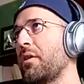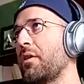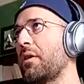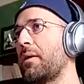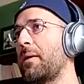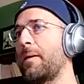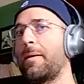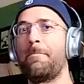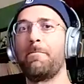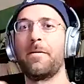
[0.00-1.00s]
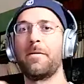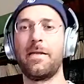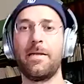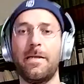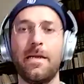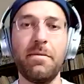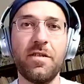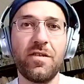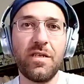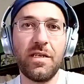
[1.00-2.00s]
And then let me
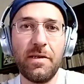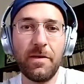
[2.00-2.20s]
see